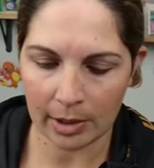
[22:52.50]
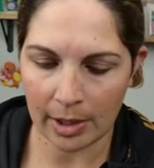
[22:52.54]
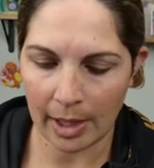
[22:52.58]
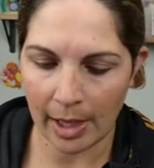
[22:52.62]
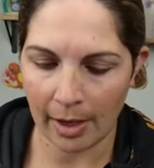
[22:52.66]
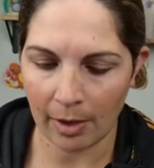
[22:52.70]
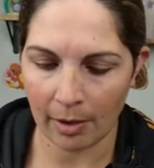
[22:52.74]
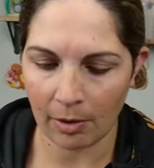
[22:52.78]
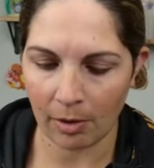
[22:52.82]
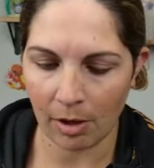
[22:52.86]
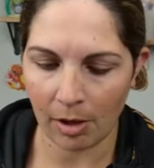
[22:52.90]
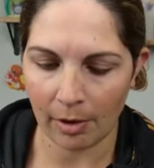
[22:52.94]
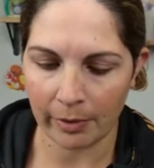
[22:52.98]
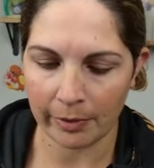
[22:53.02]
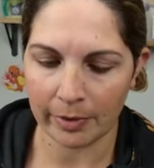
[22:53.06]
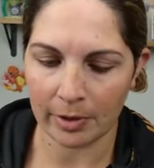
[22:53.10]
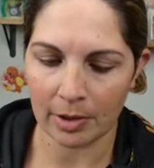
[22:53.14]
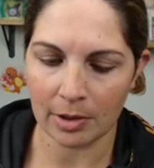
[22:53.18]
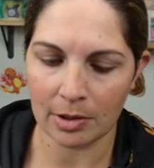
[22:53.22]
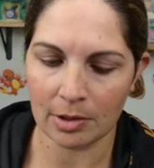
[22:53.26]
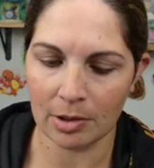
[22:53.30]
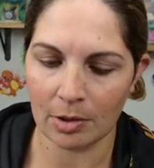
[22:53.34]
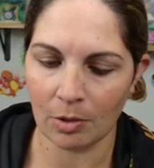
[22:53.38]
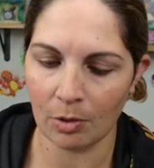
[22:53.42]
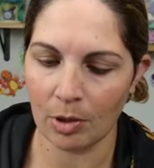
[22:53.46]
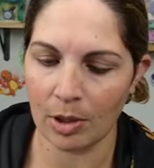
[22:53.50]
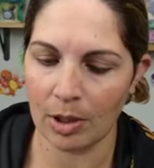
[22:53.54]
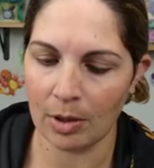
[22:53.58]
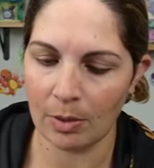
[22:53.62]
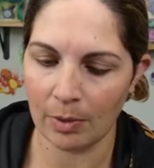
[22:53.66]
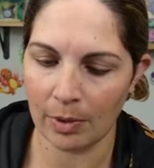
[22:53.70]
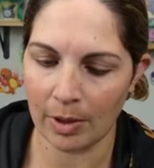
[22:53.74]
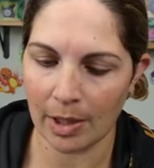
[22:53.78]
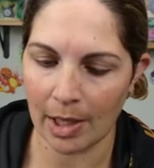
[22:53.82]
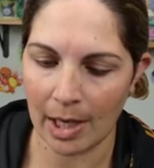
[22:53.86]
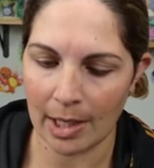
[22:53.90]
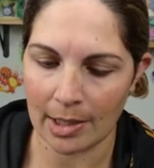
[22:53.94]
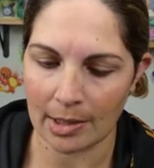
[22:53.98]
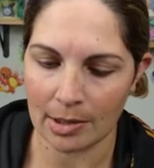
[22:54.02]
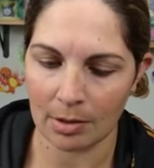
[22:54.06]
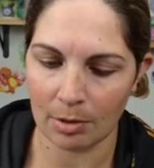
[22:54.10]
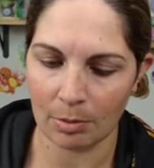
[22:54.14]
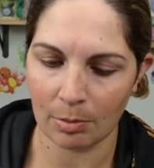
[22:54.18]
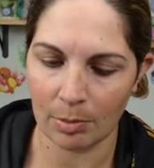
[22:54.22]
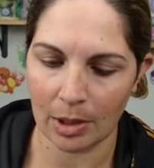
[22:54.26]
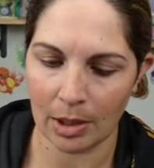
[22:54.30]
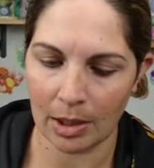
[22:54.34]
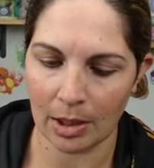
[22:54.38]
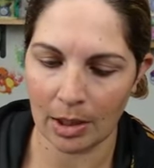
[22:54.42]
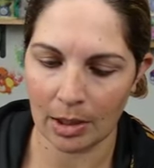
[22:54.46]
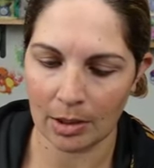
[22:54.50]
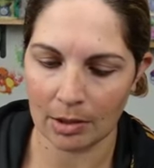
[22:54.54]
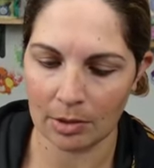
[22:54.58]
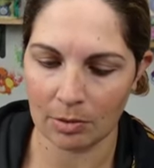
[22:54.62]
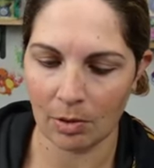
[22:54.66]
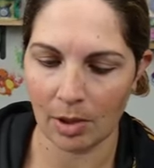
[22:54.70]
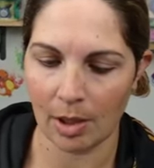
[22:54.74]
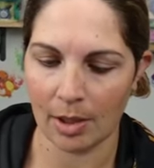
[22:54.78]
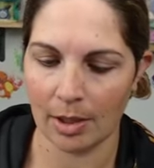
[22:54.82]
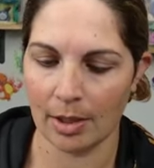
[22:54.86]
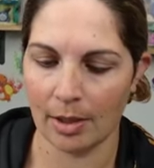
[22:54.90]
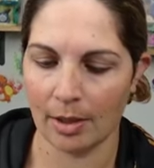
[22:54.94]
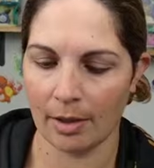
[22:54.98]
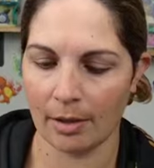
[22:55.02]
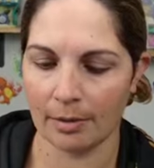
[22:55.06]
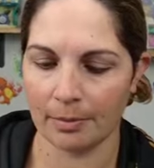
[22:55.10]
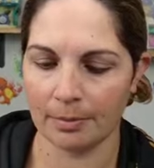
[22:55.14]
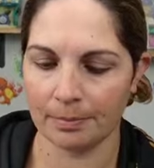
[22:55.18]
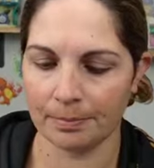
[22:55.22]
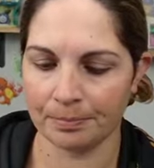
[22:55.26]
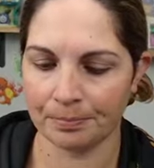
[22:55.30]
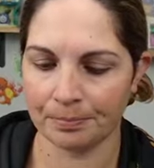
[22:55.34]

down off the screen. We got so many hits right now.